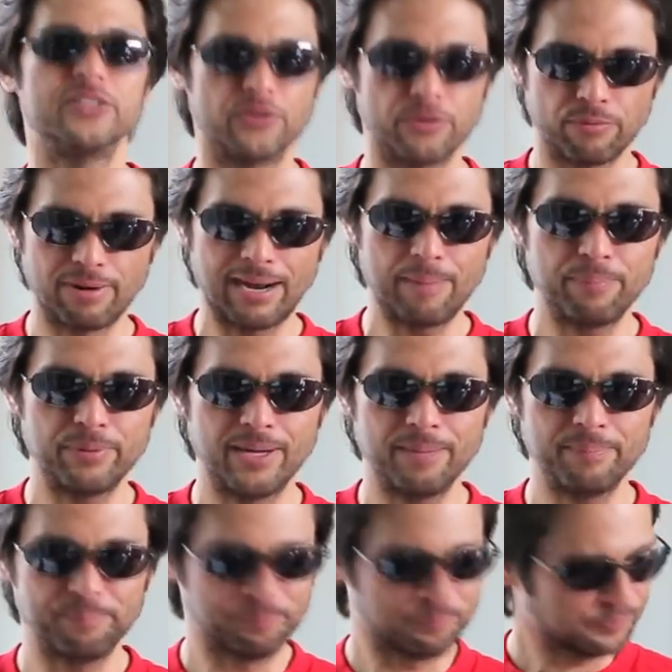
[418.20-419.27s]
So to wrap
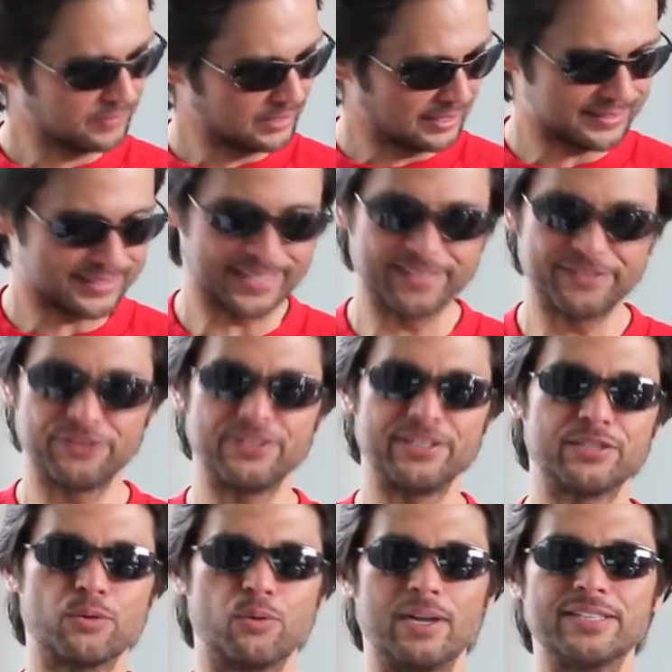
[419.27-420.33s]
up, let's answer
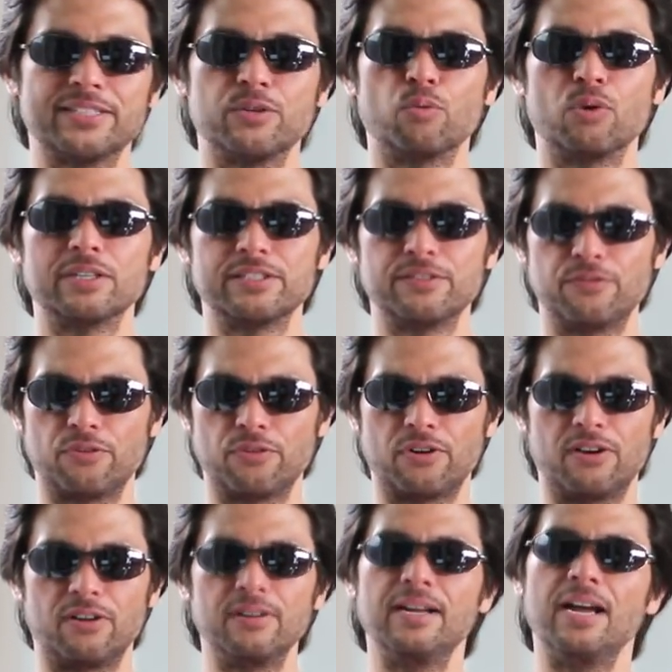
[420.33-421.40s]
this question once and for
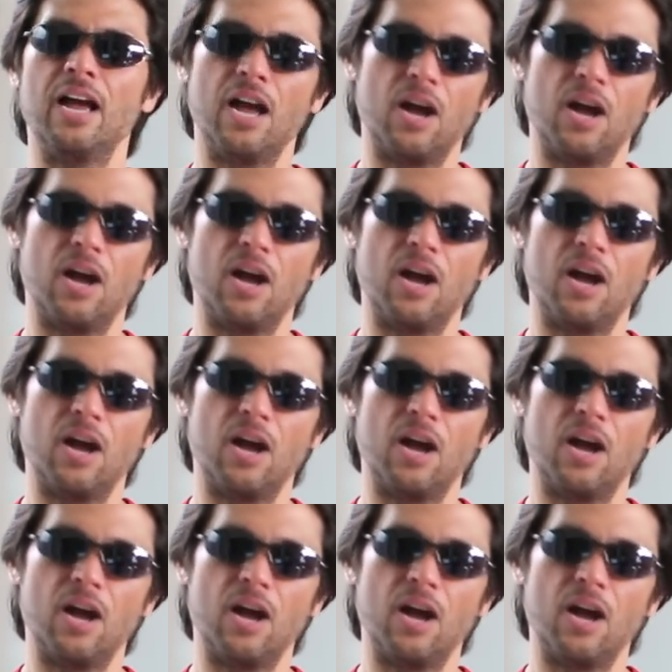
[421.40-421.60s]
all.